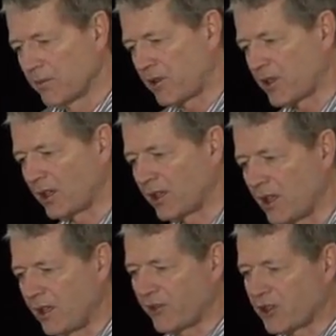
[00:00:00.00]
particularly
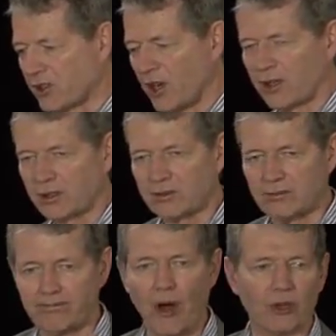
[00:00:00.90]
if it's not
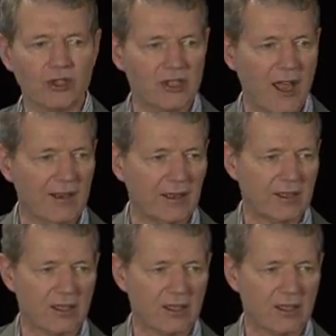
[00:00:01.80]
bog standard.